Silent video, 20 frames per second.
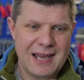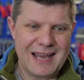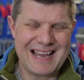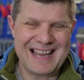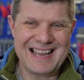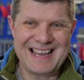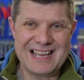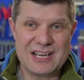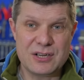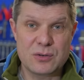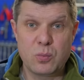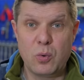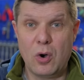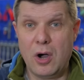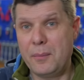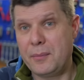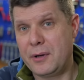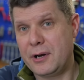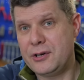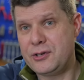and
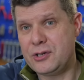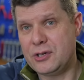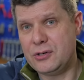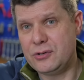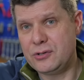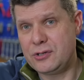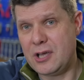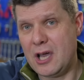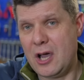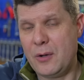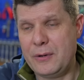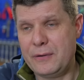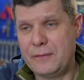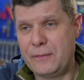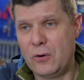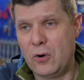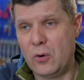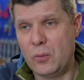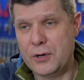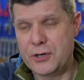what I'm going to do going
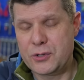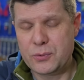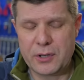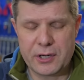forward.